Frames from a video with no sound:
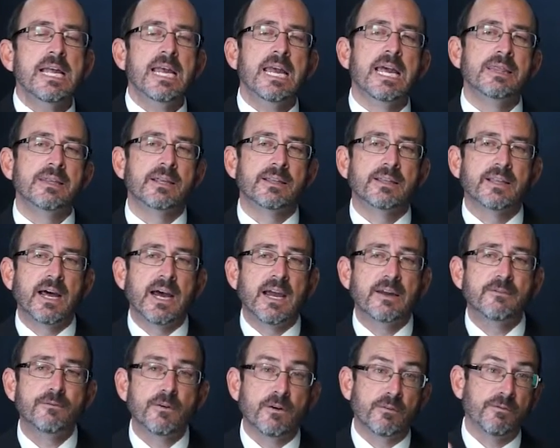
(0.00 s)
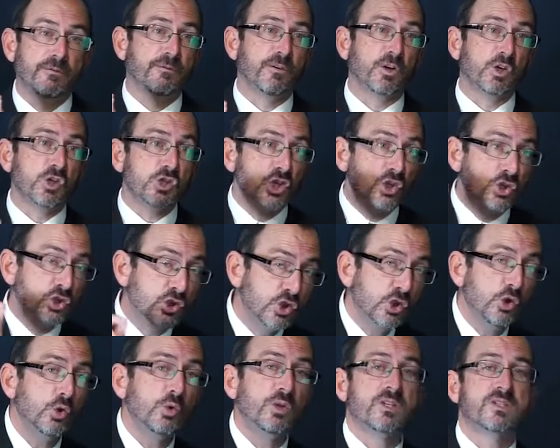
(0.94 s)
in the life of first
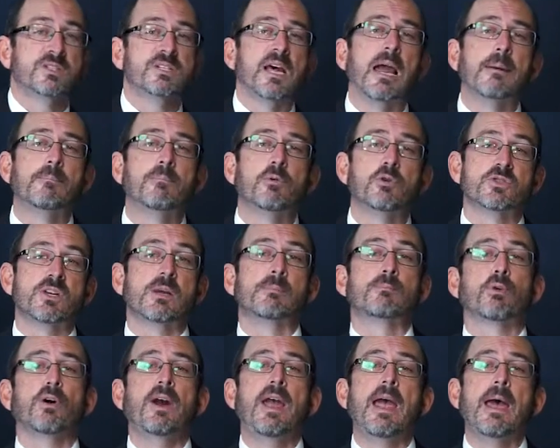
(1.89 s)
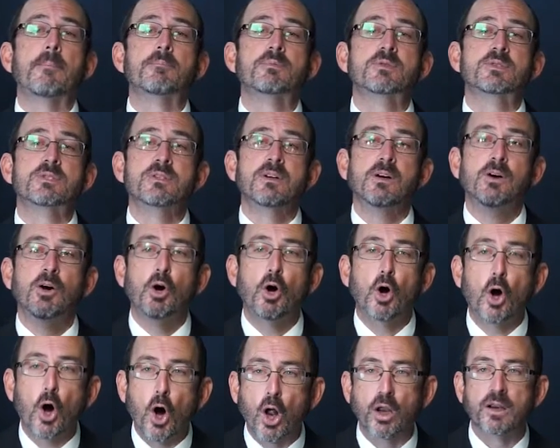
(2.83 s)
two disciples and perhaps
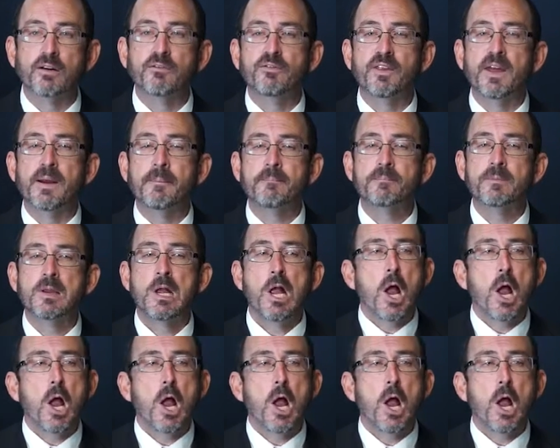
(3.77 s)
all of them.